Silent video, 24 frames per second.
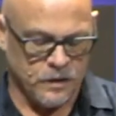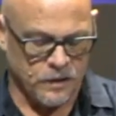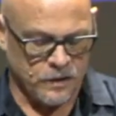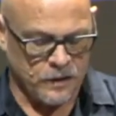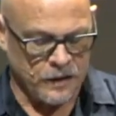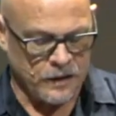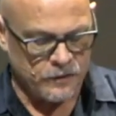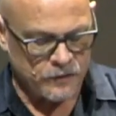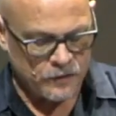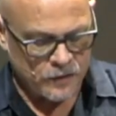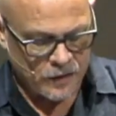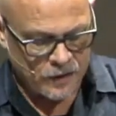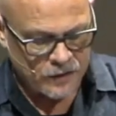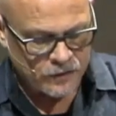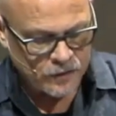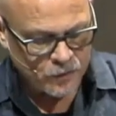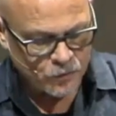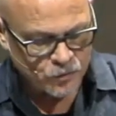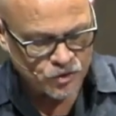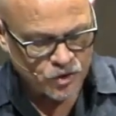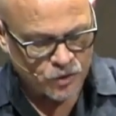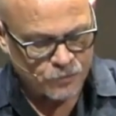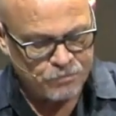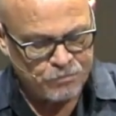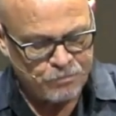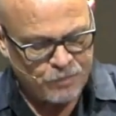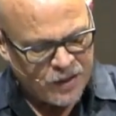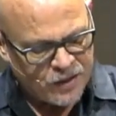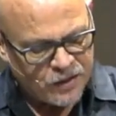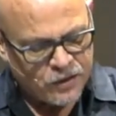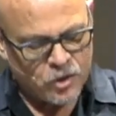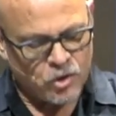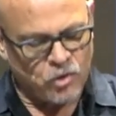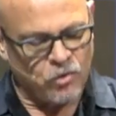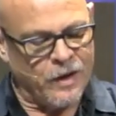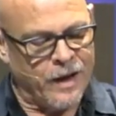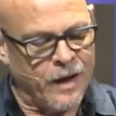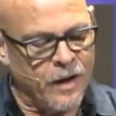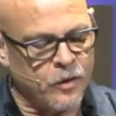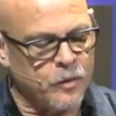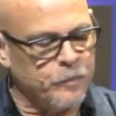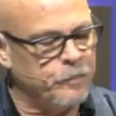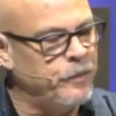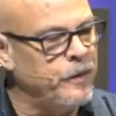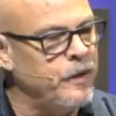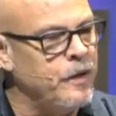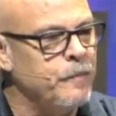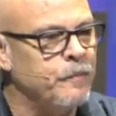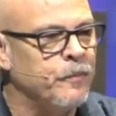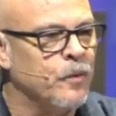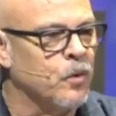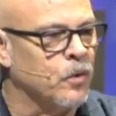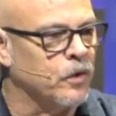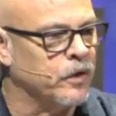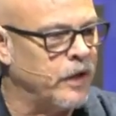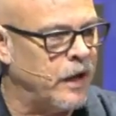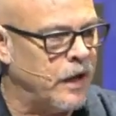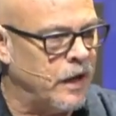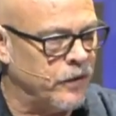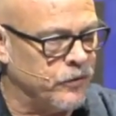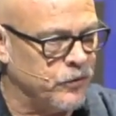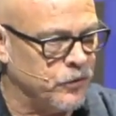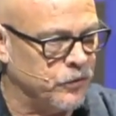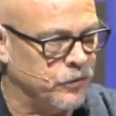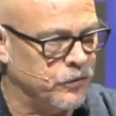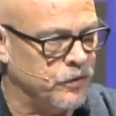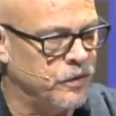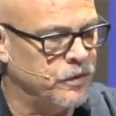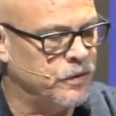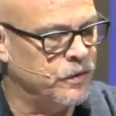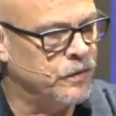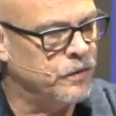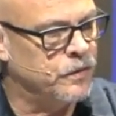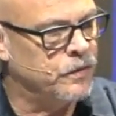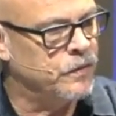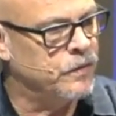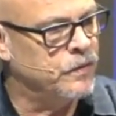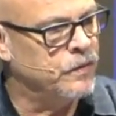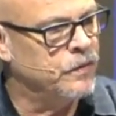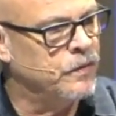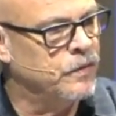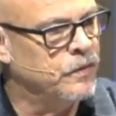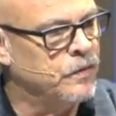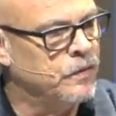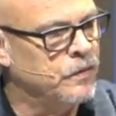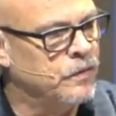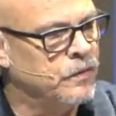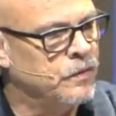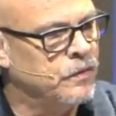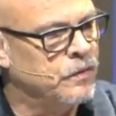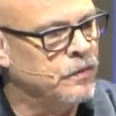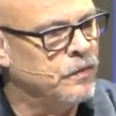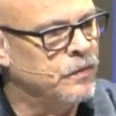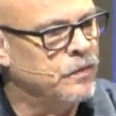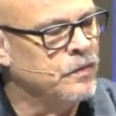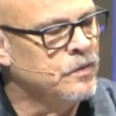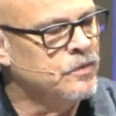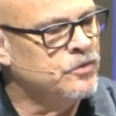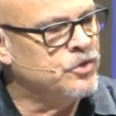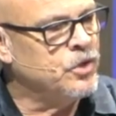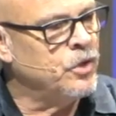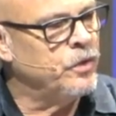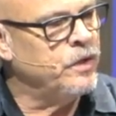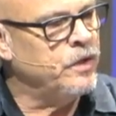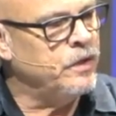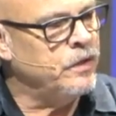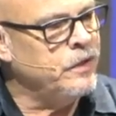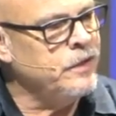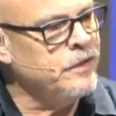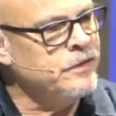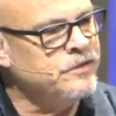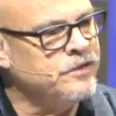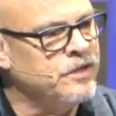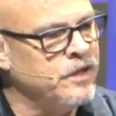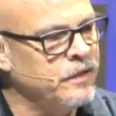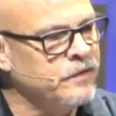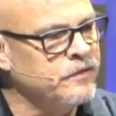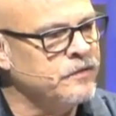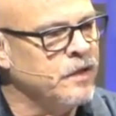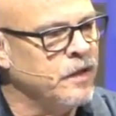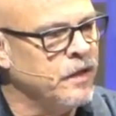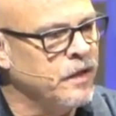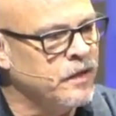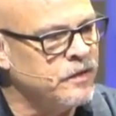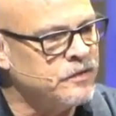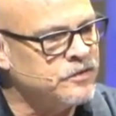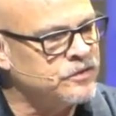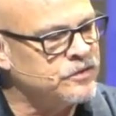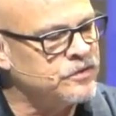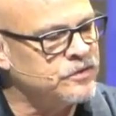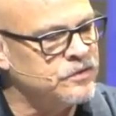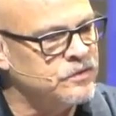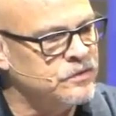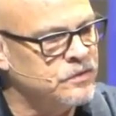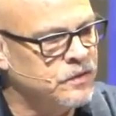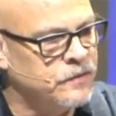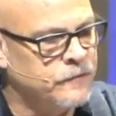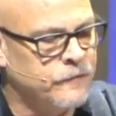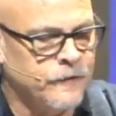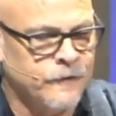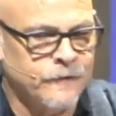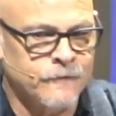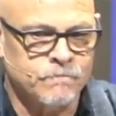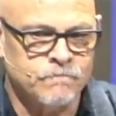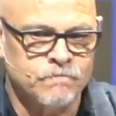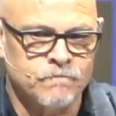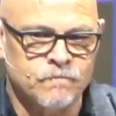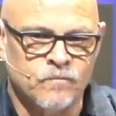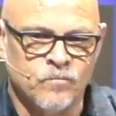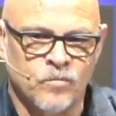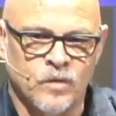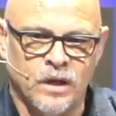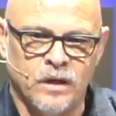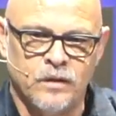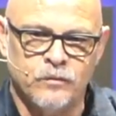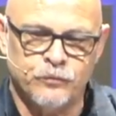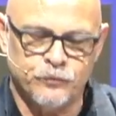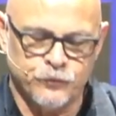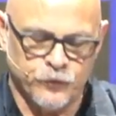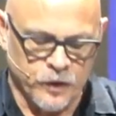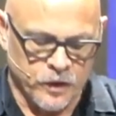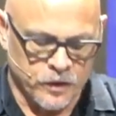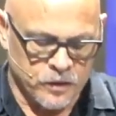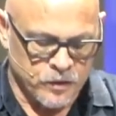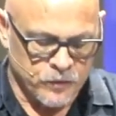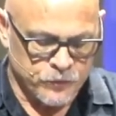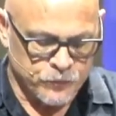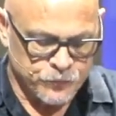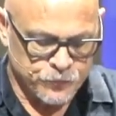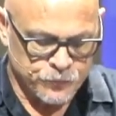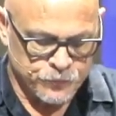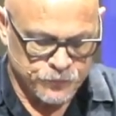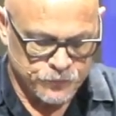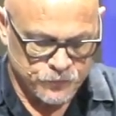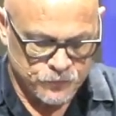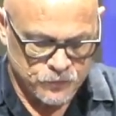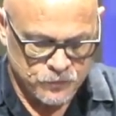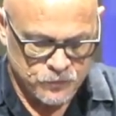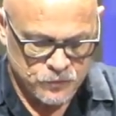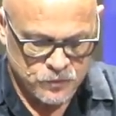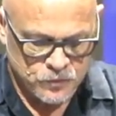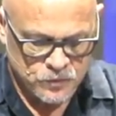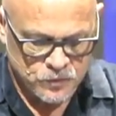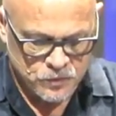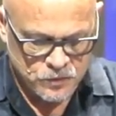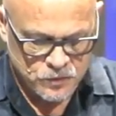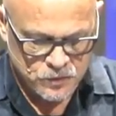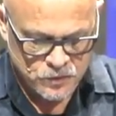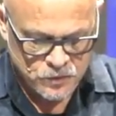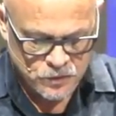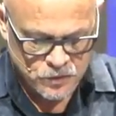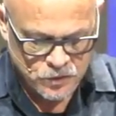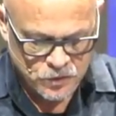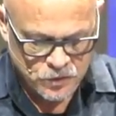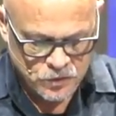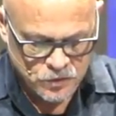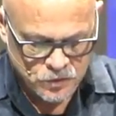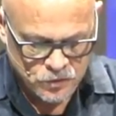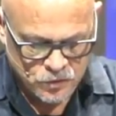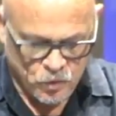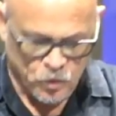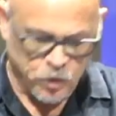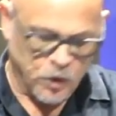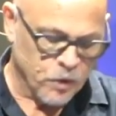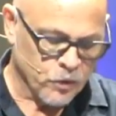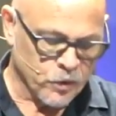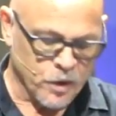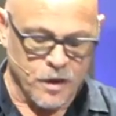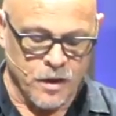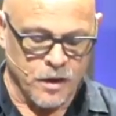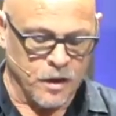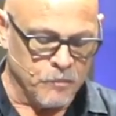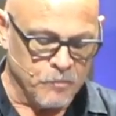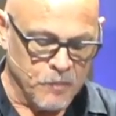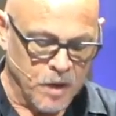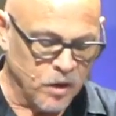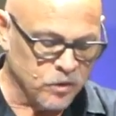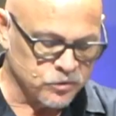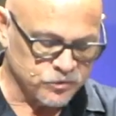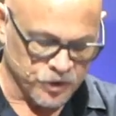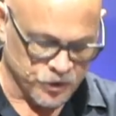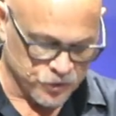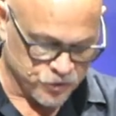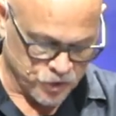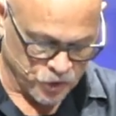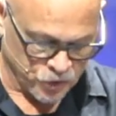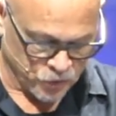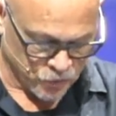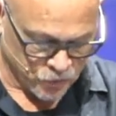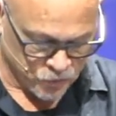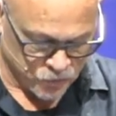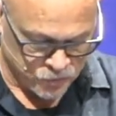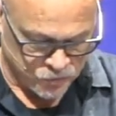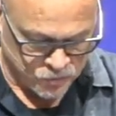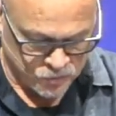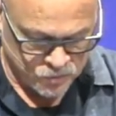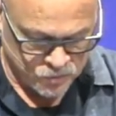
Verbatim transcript: And, and there was a big crowd of people gathered. So he did this in front of, quote, a multitude.